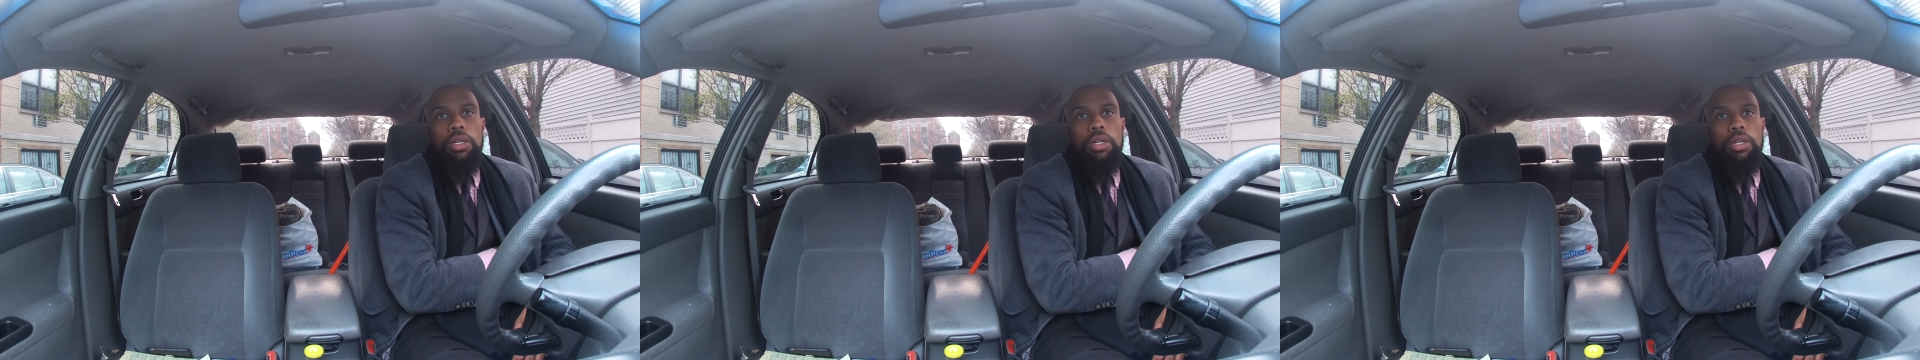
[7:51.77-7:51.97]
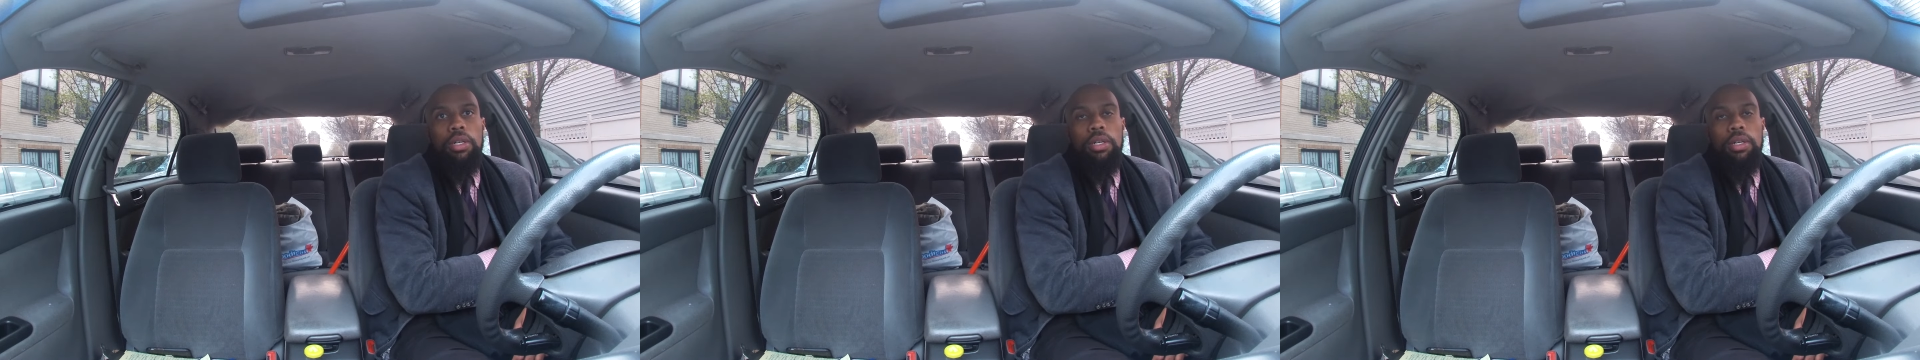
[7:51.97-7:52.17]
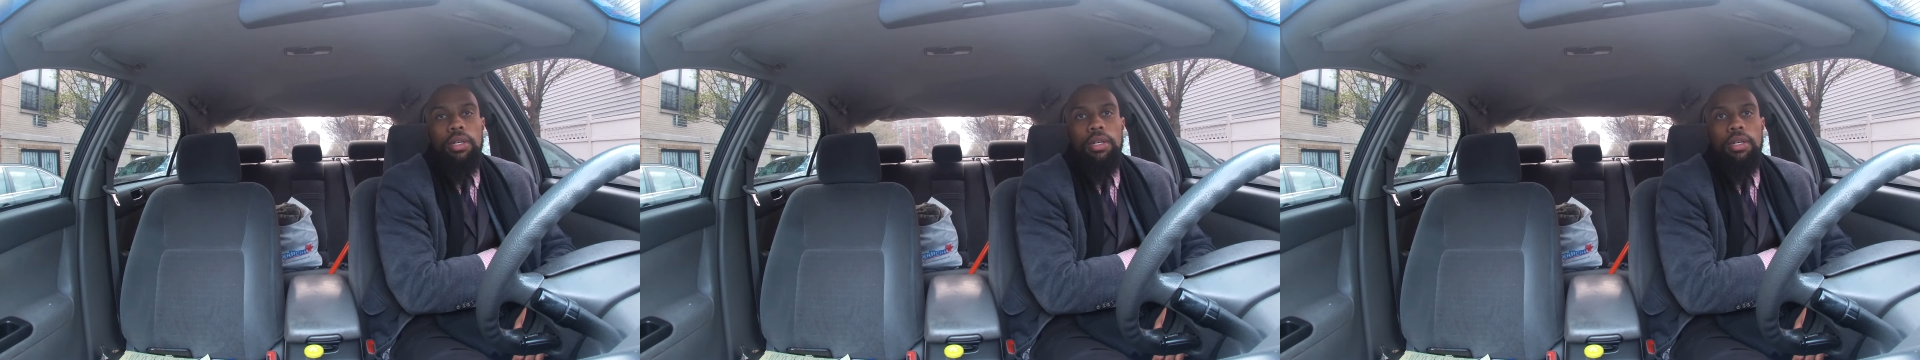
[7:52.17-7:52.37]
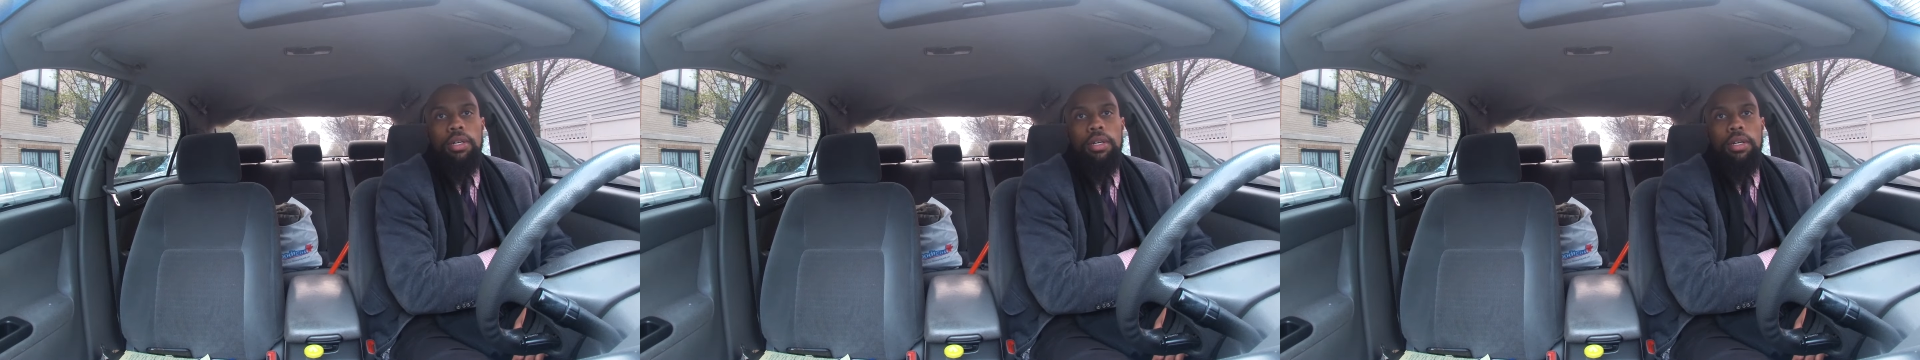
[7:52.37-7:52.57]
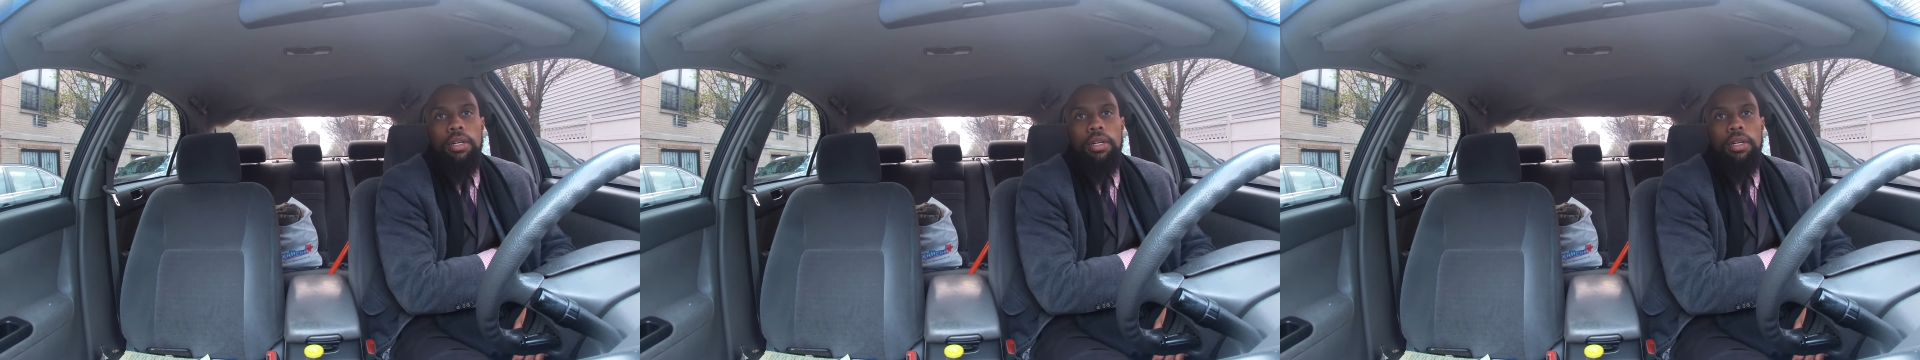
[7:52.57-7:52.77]

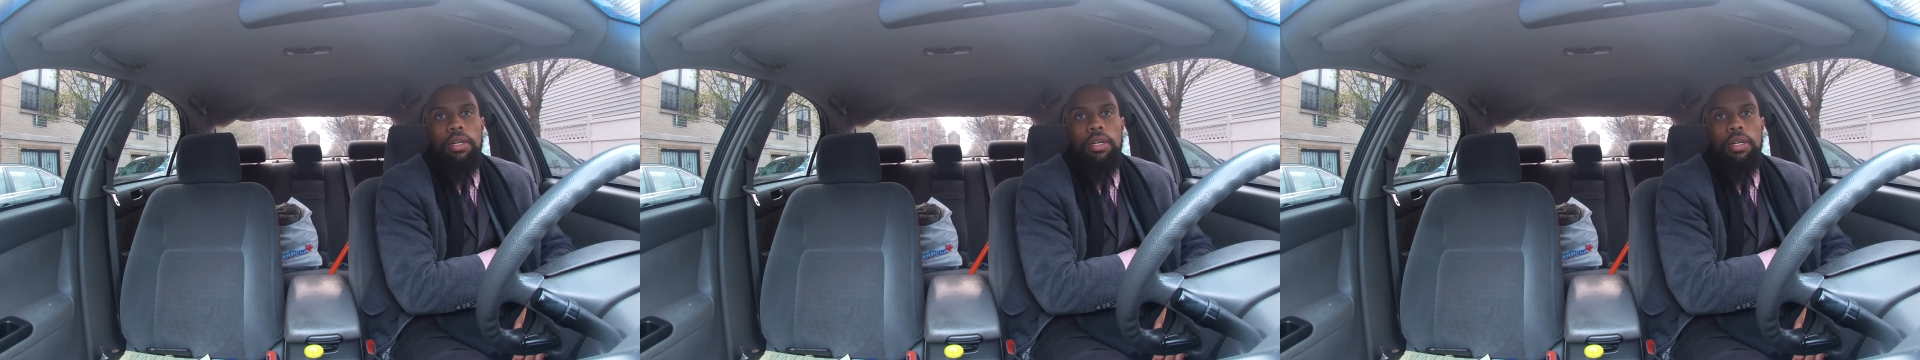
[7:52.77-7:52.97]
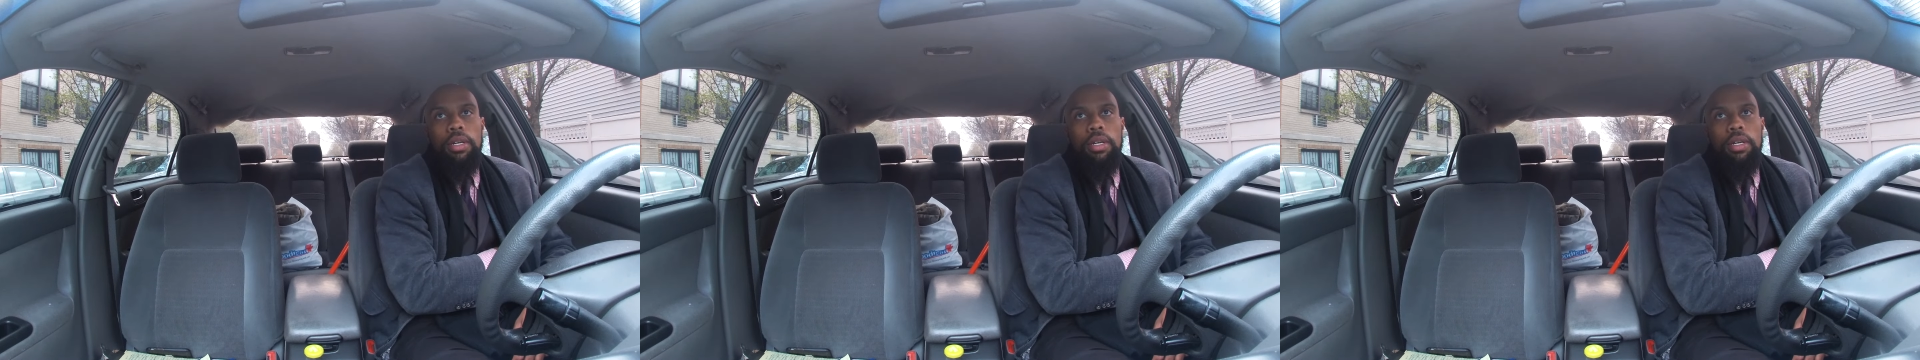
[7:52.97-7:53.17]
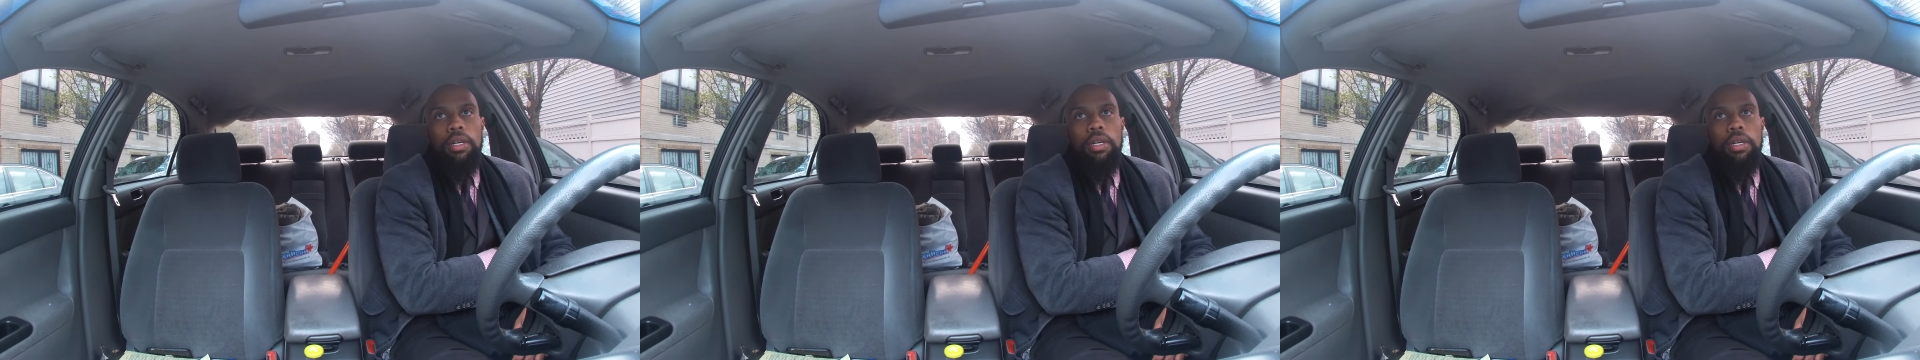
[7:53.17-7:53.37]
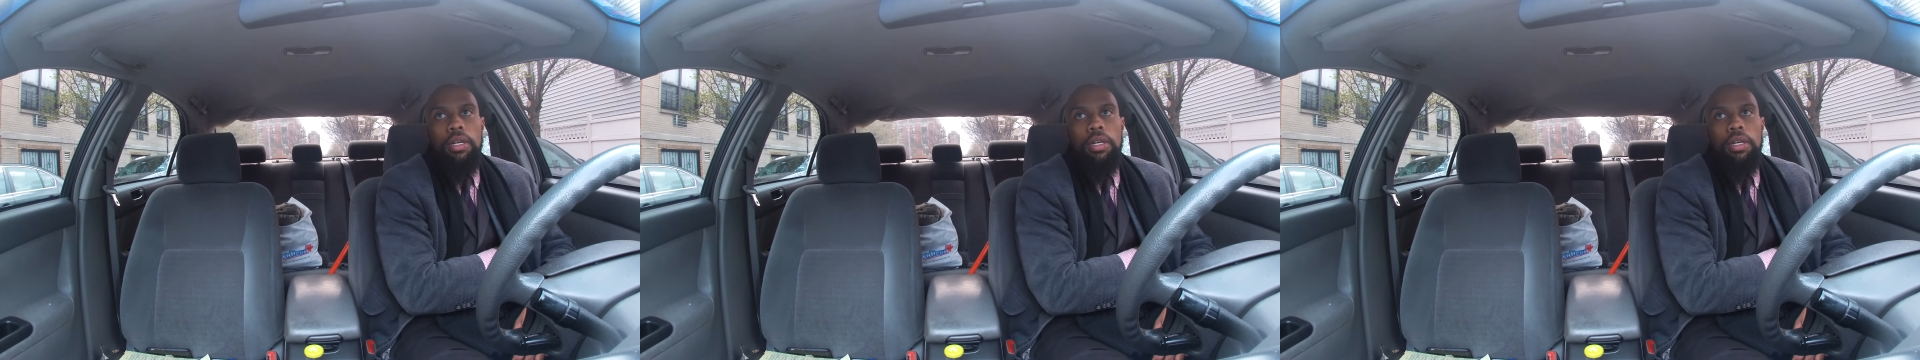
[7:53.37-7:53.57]
[no speech]